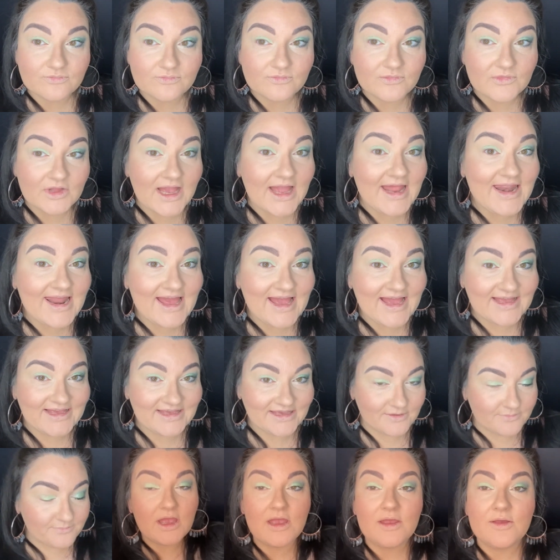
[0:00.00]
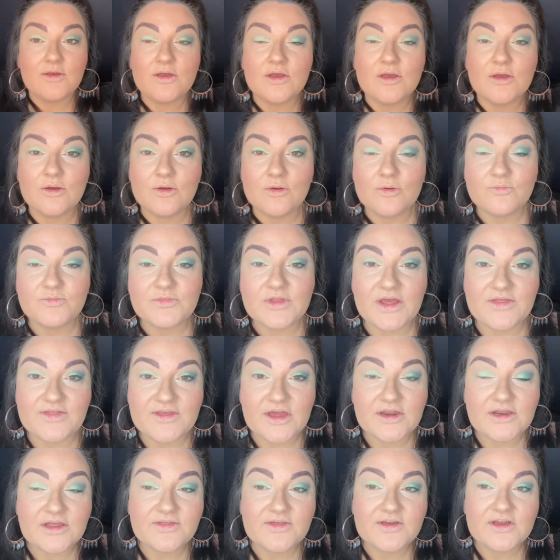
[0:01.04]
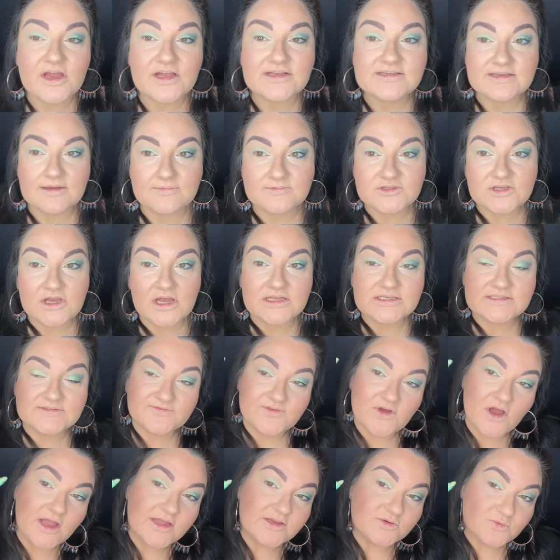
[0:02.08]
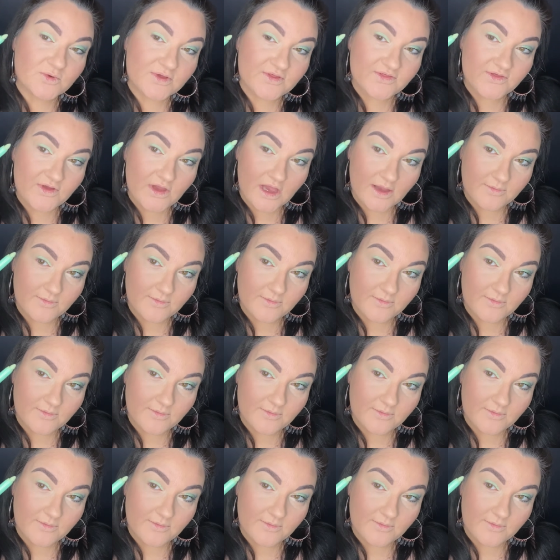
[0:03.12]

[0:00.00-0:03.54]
I like. Now, the only thing I sometimes find with